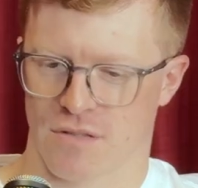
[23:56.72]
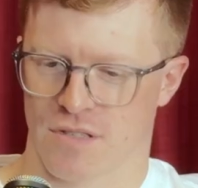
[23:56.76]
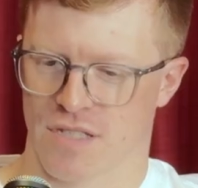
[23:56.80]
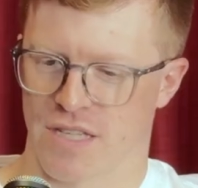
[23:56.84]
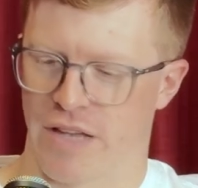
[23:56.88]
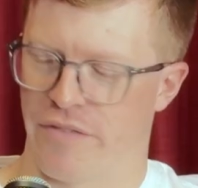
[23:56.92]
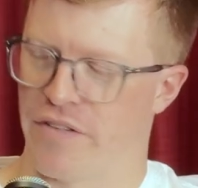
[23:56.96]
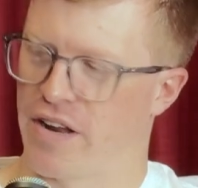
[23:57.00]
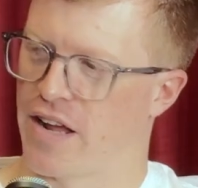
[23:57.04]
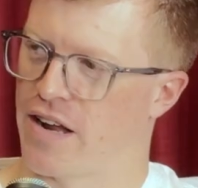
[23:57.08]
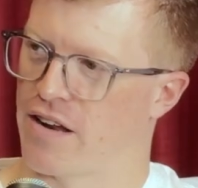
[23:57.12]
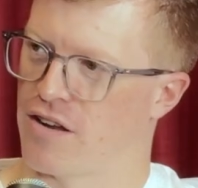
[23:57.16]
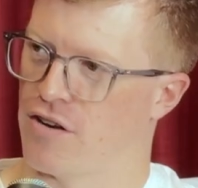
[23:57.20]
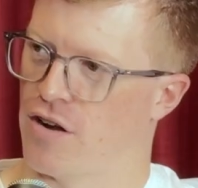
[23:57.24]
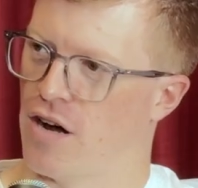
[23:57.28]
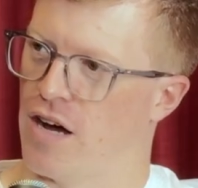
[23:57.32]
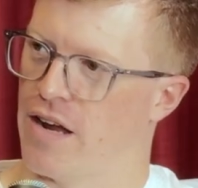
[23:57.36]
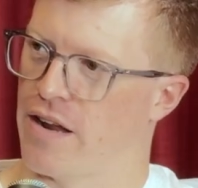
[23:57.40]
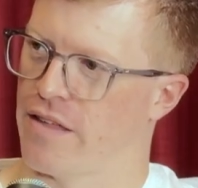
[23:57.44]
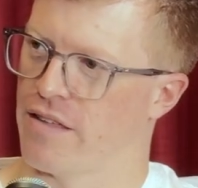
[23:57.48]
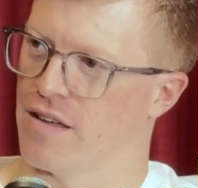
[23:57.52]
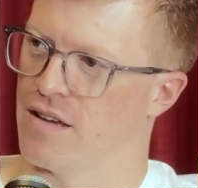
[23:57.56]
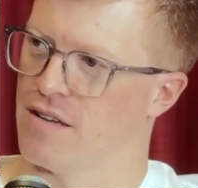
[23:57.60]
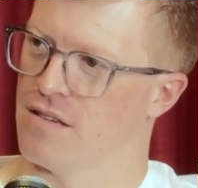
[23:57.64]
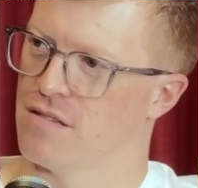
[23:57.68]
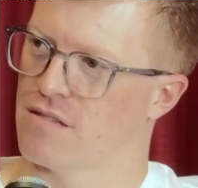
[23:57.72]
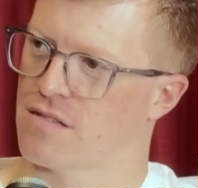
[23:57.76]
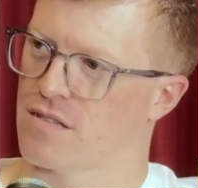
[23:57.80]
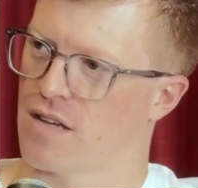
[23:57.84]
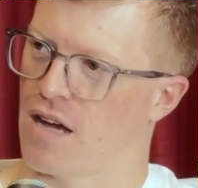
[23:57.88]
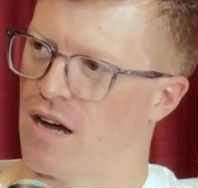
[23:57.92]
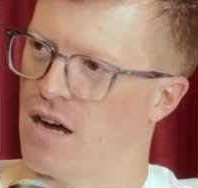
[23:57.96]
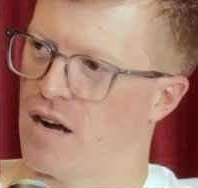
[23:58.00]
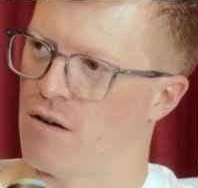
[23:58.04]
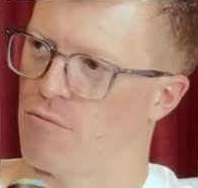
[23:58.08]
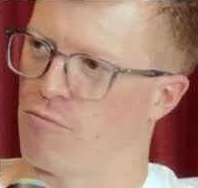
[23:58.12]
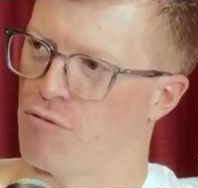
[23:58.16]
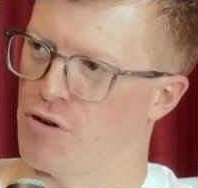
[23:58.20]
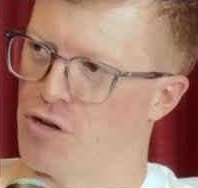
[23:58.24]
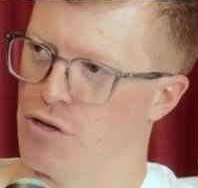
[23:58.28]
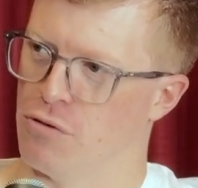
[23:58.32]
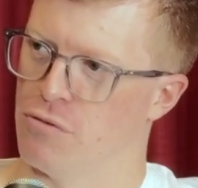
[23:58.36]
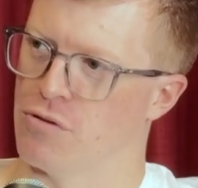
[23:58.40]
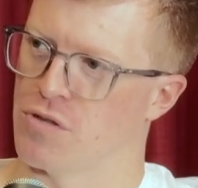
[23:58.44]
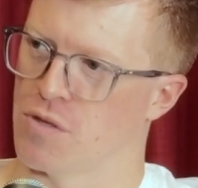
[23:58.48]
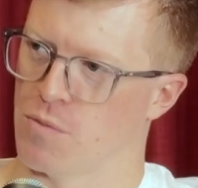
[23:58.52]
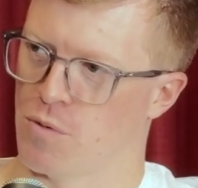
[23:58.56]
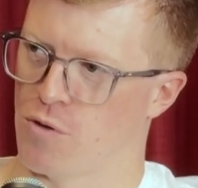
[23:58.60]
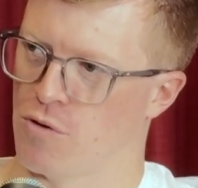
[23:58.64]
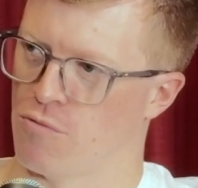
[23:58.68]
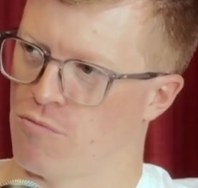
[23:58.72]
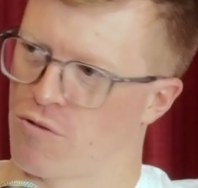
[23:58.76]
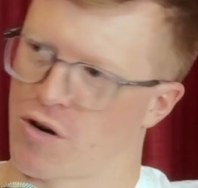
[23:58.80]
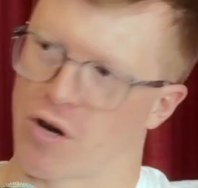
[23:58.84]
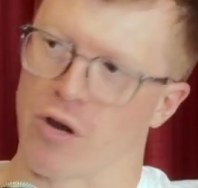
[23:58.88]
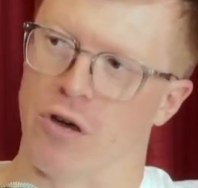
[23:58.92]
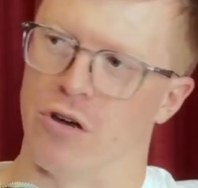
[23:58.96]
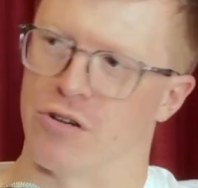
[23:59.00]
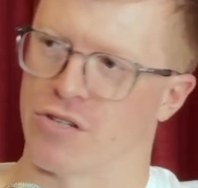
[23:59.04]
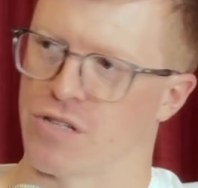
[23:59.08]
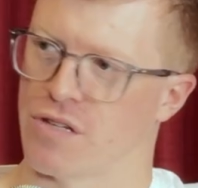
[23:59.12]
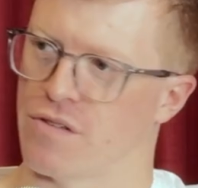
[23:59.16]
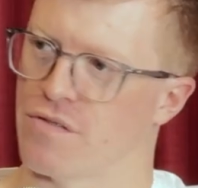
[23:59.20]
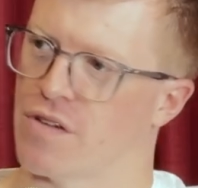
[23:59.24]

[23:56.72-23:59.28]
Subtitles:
7 out of 9 of these are reusable recursion